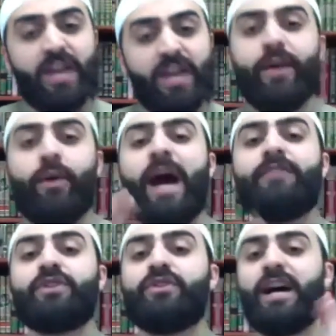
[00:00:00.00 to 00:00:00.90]
They were
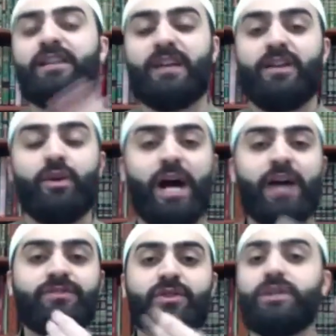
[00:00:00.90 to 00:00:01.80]
after that. They were
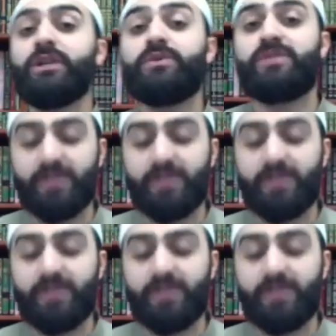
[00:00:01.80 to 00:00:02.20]
after the loot.